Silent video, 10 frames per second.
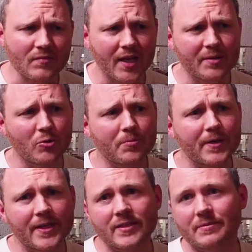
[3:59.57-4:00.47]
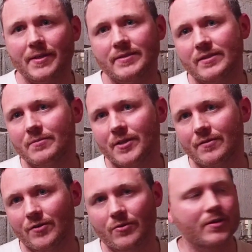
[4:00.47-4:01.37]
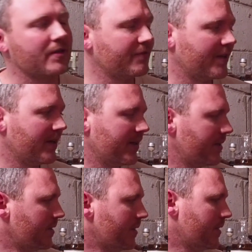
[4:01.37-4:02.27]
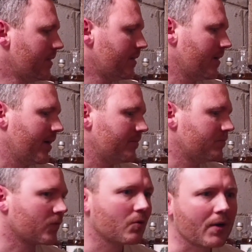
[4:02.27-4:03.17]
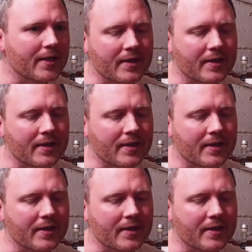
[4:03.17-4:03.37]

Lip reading: more baking spice and a bit of oak and vanilla. Quite